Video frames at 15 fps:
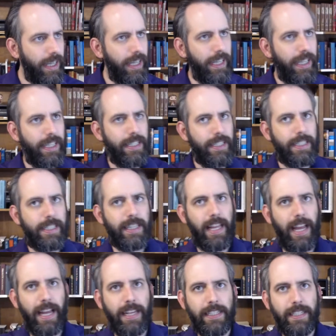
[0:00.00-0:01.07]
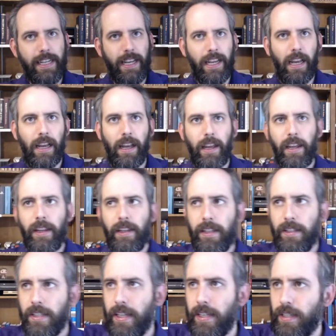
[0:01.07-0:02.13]
is that
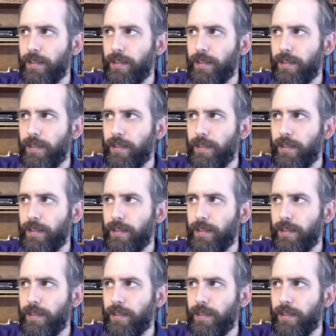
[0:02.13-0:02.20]
is